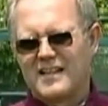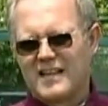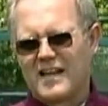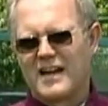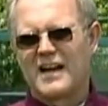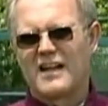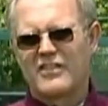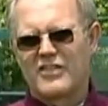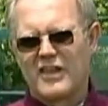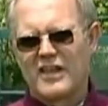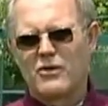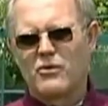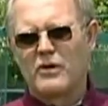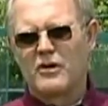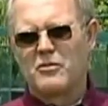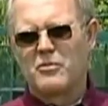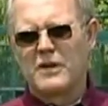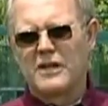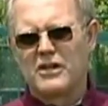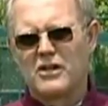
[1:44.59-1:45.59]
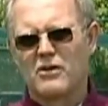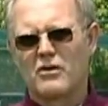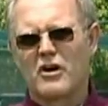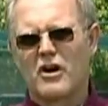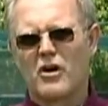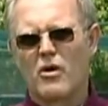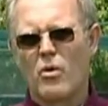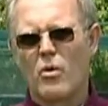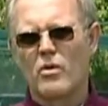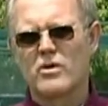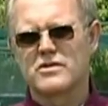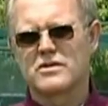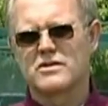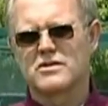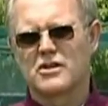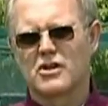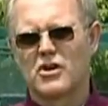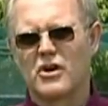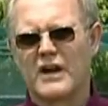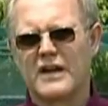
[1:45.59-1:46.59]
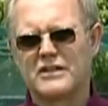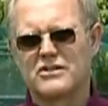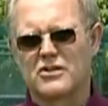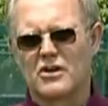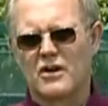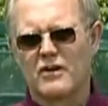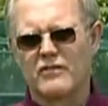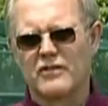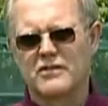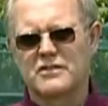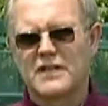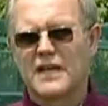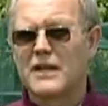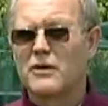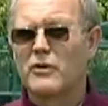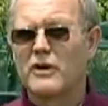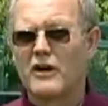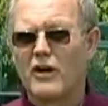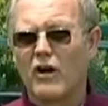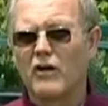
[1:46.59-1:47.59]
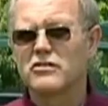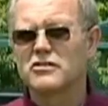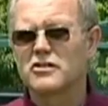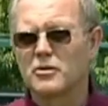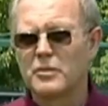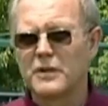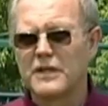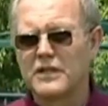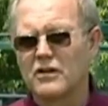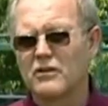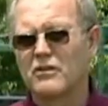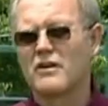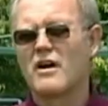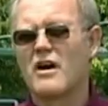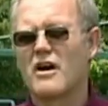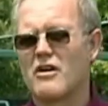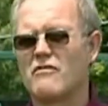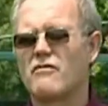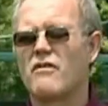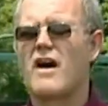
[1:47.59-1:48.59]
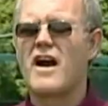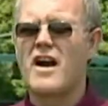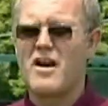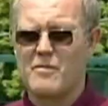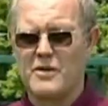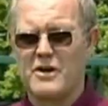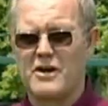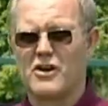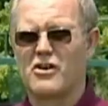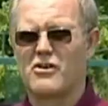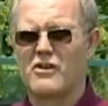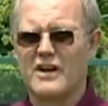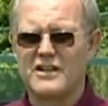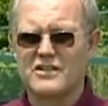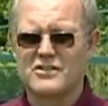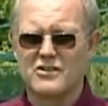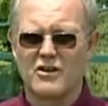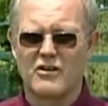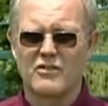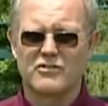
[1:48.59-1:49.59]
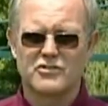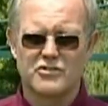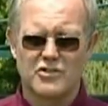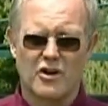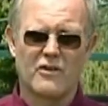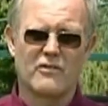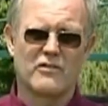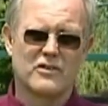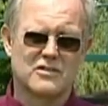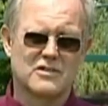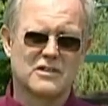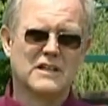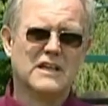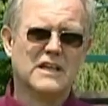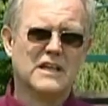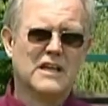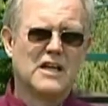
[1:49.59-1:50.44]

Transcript: then I think we would be doing our horses a great service, and we'd also be doing our environment a great service,